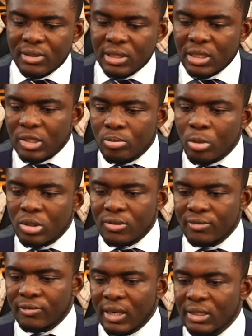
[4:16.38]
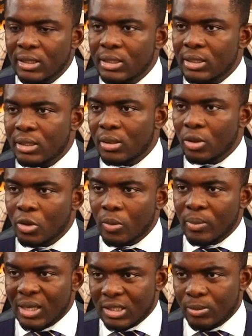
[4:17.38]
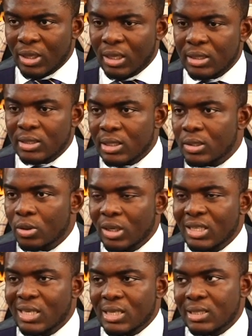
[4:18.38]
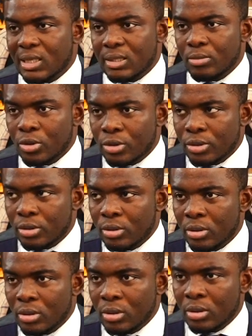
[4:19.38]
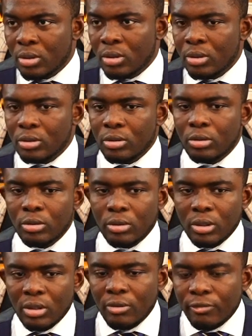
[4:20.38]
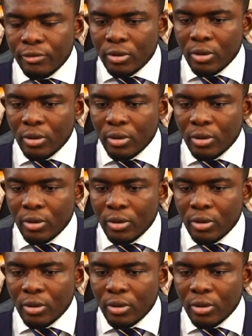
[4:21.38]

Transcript: 6 months validity on your passport, at least not less than 6 months. So if